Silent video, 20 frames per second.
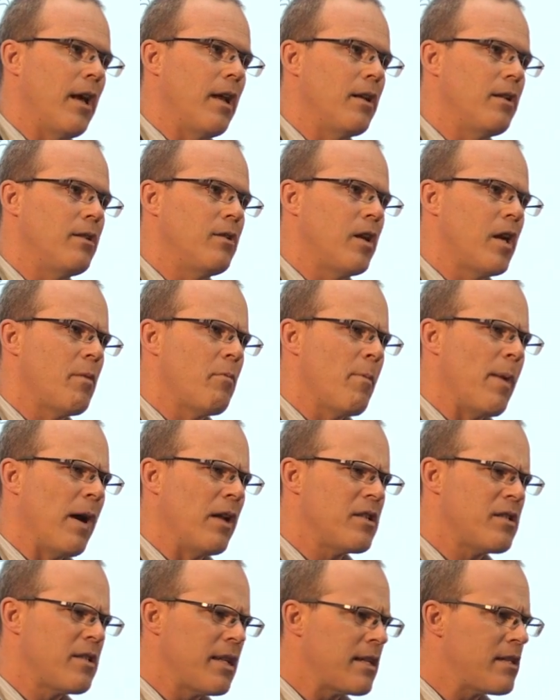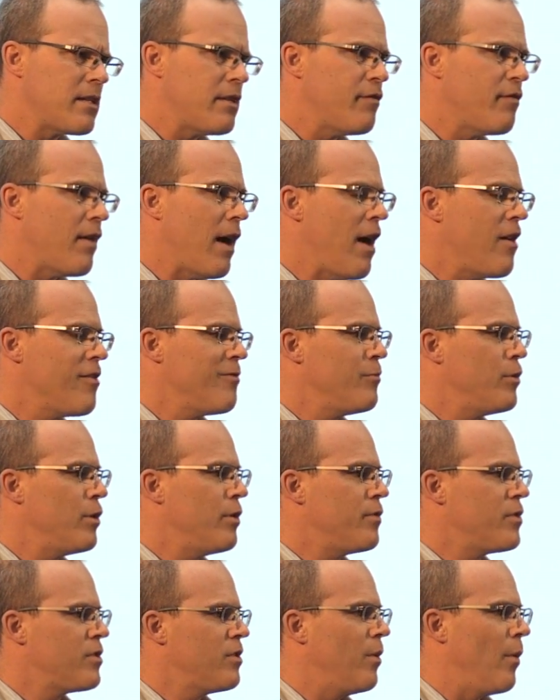It took him about 65
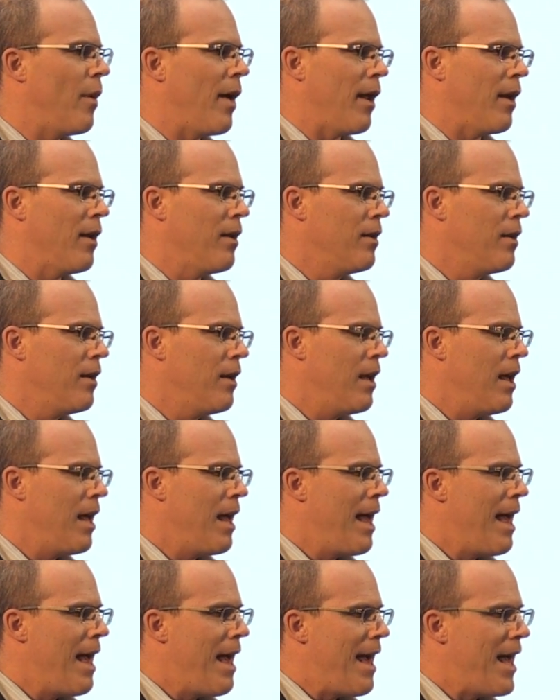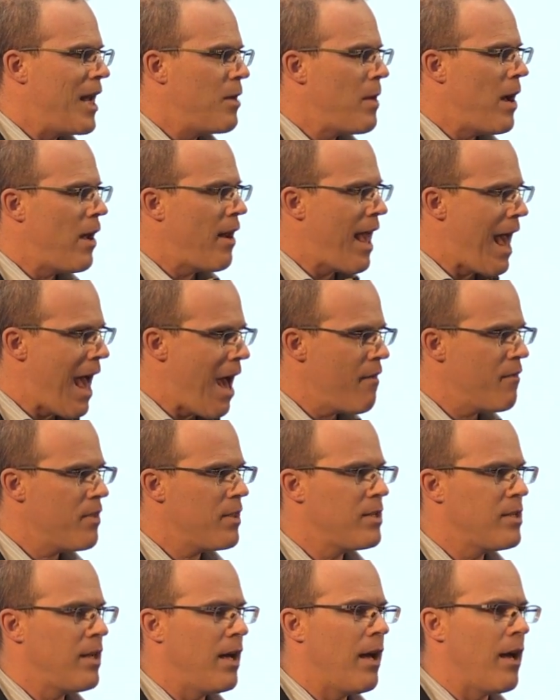moves to win. And about half
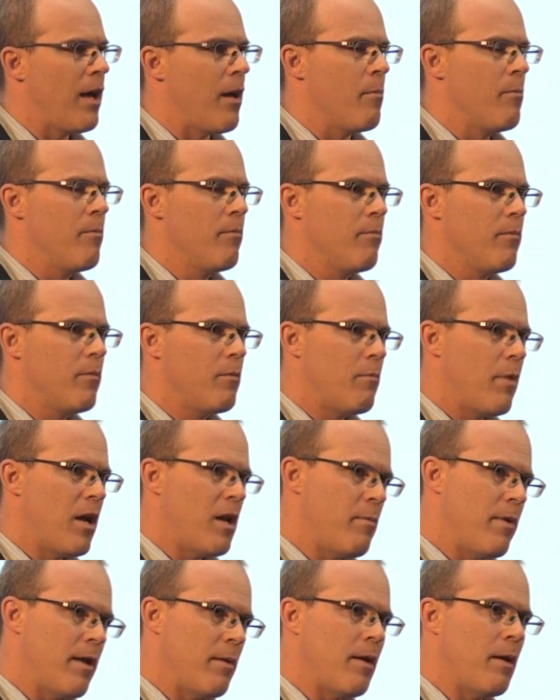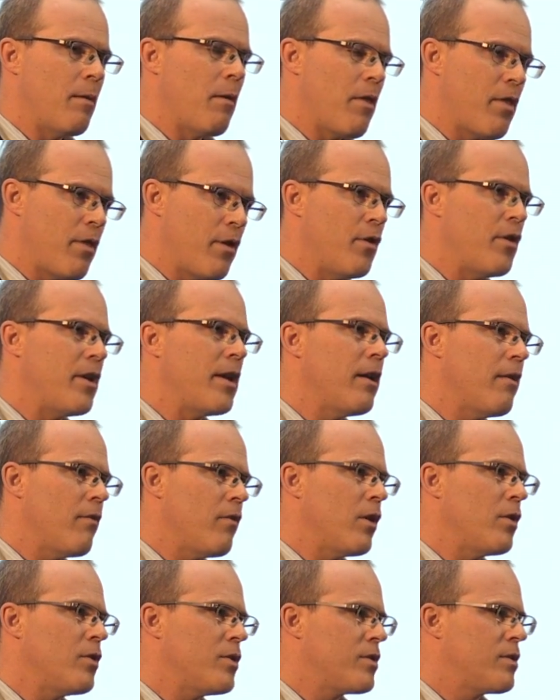the time, maybe about 30 of
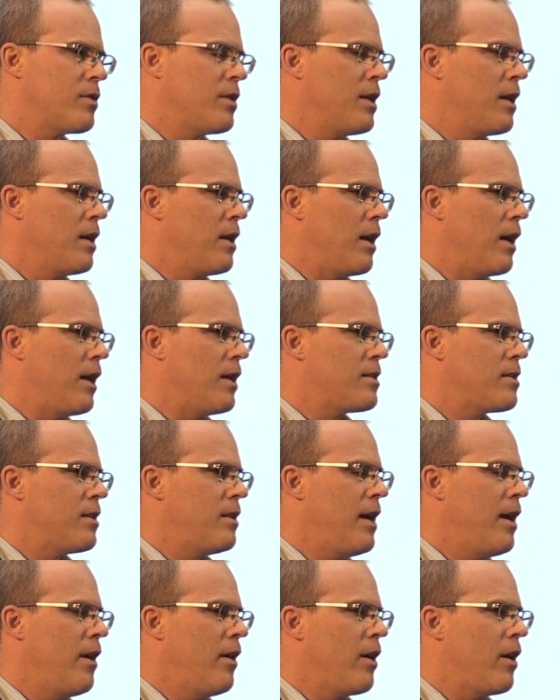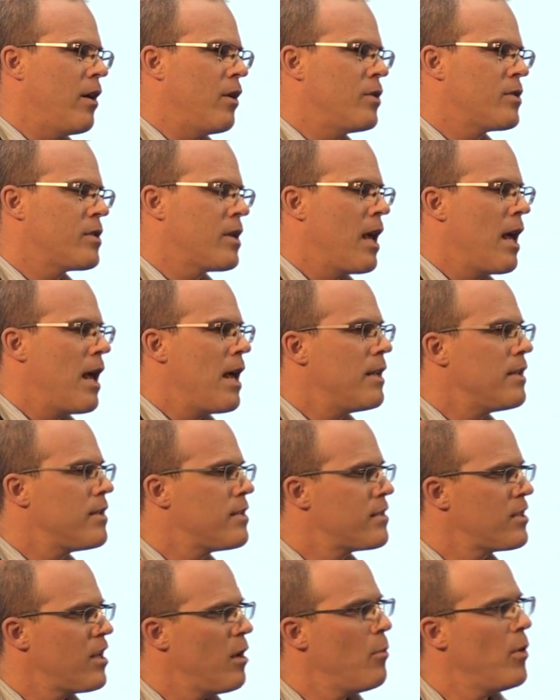those scenarios,
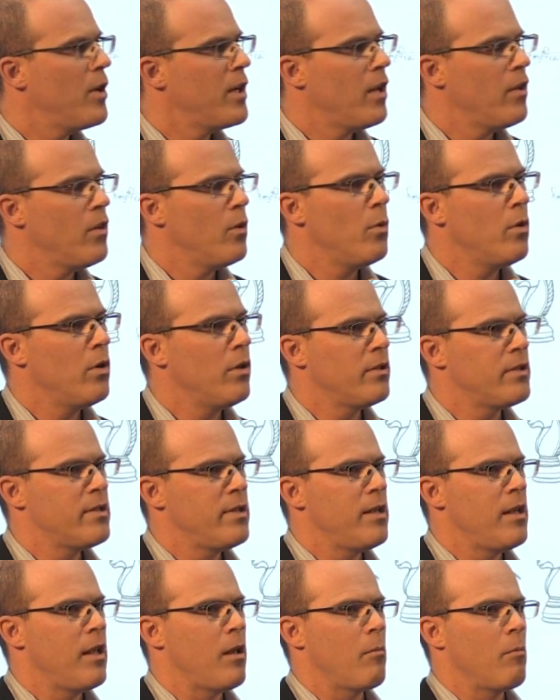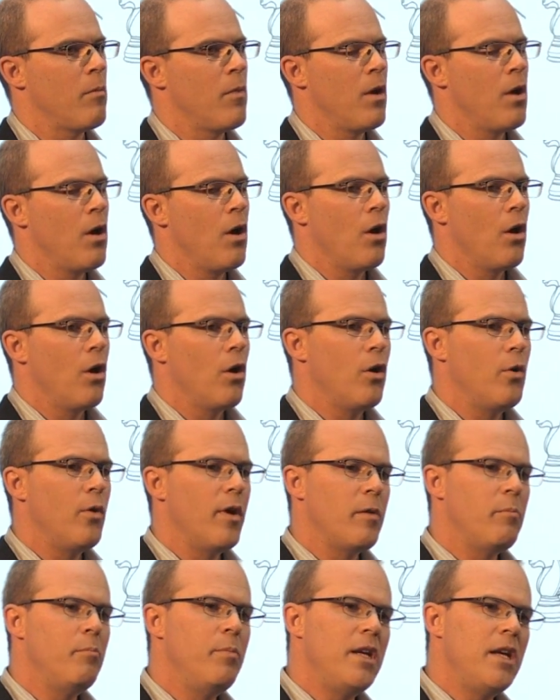someone on the World team who
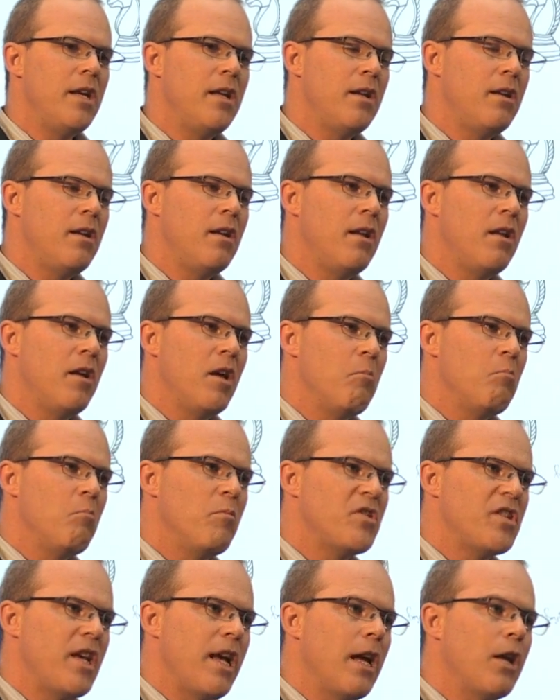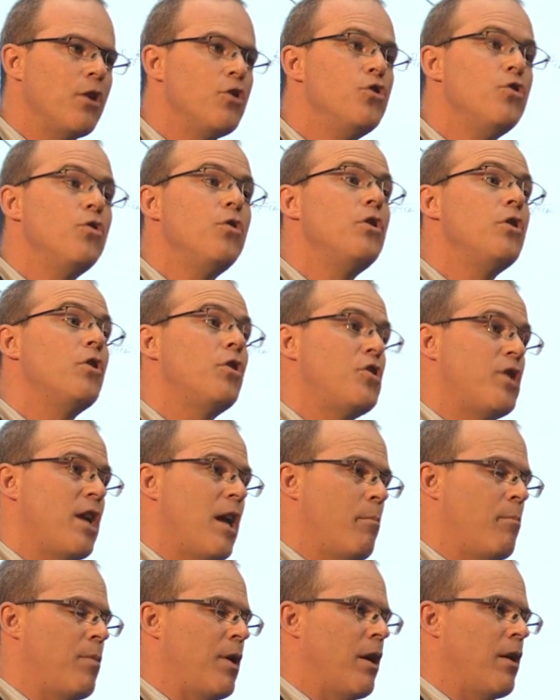had been, say, a junior
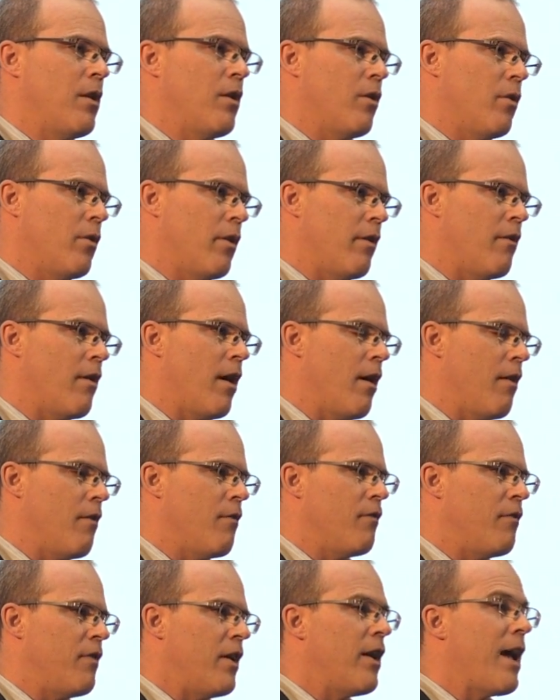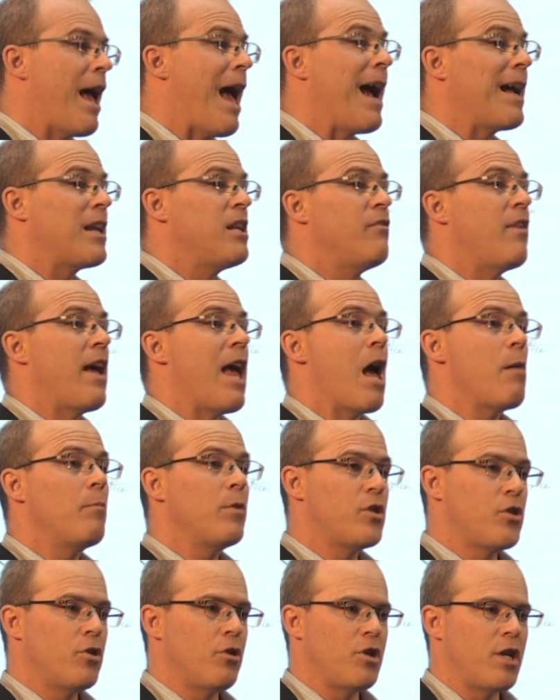champion or a very active
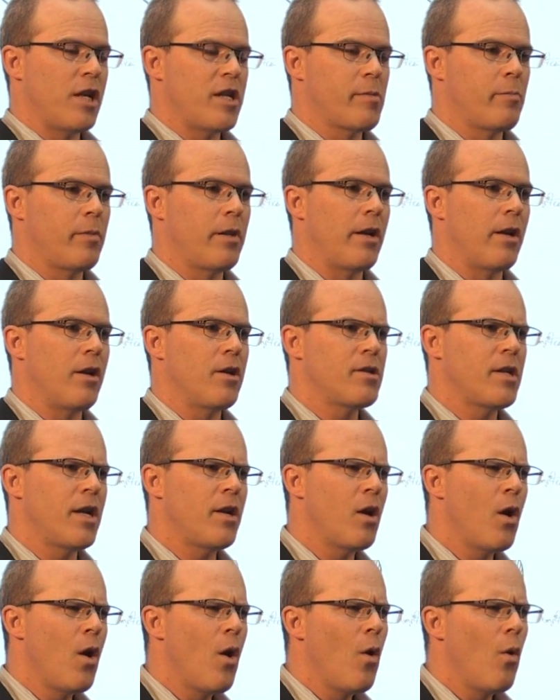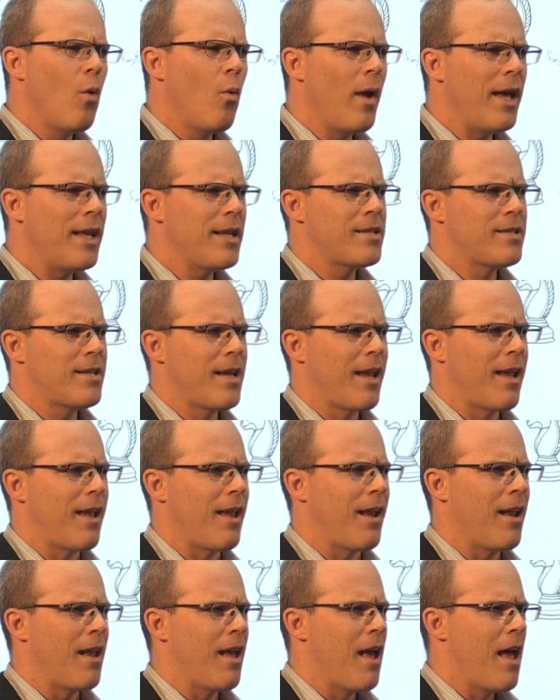amateur chess player said, wait a
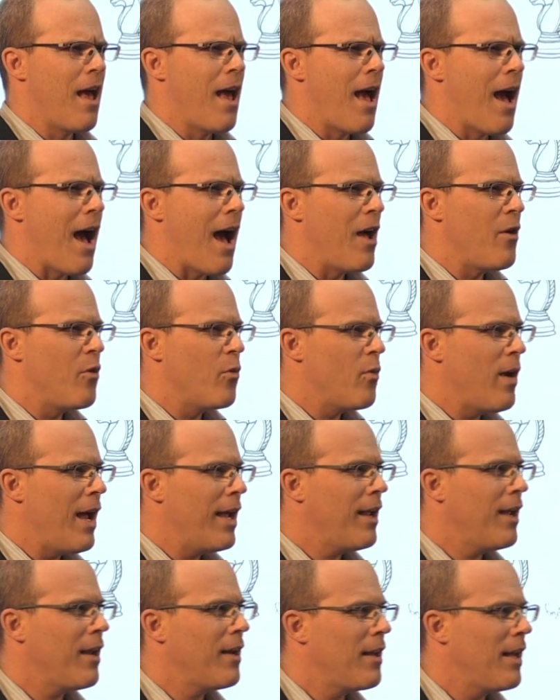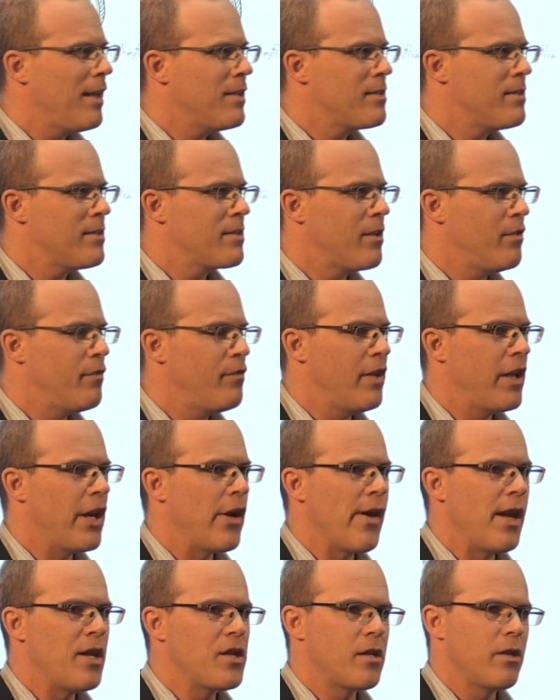second, I recognize this
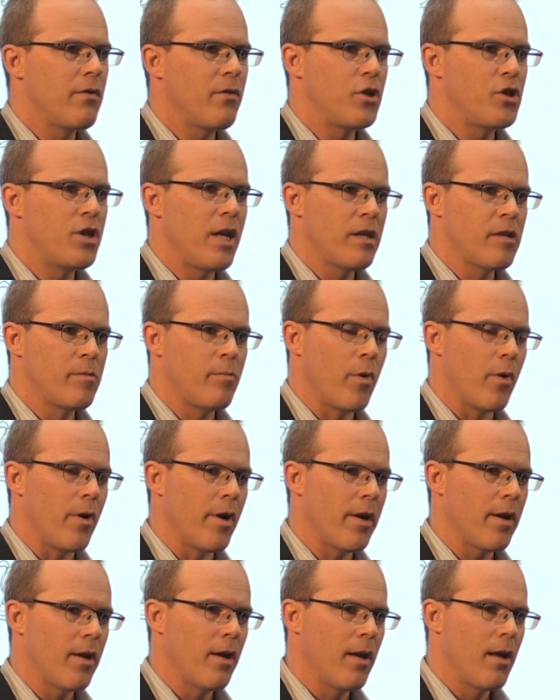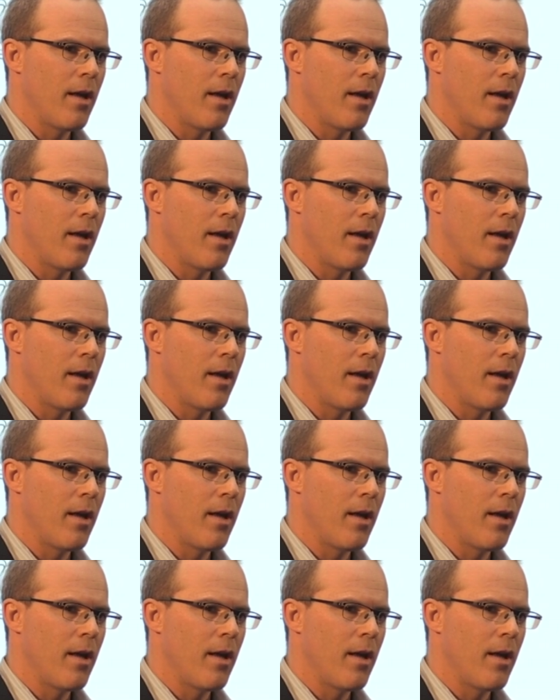configuration of the chessboard.